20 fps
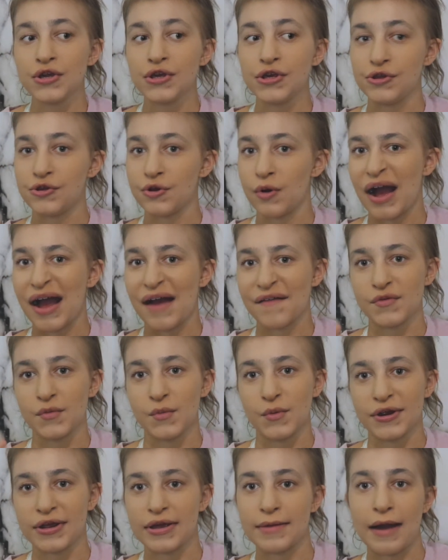You don't have to
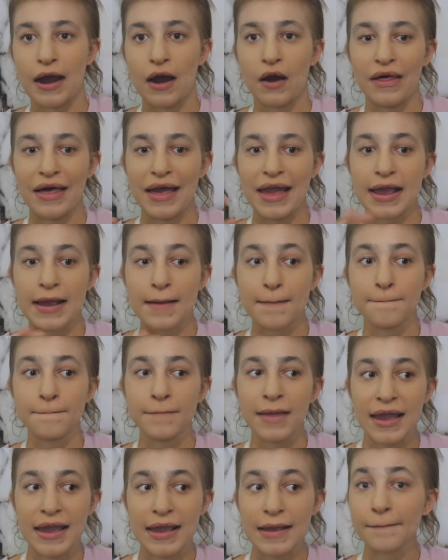worry about like
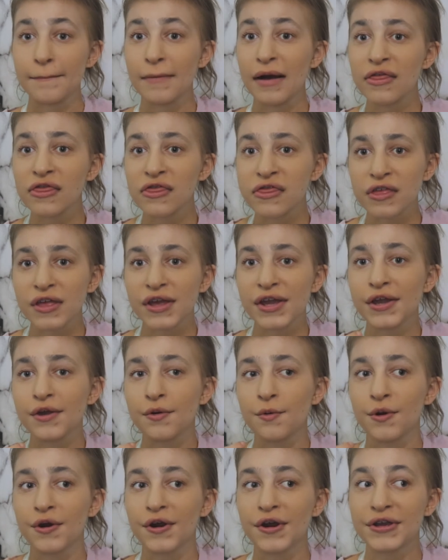paying monthly
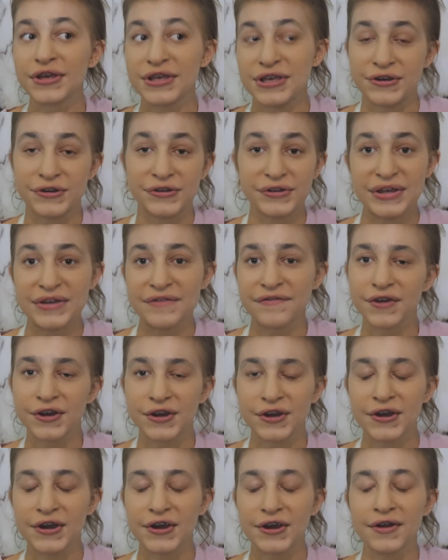or yearly
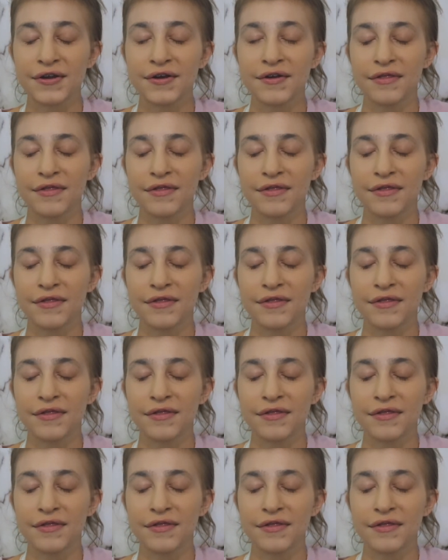for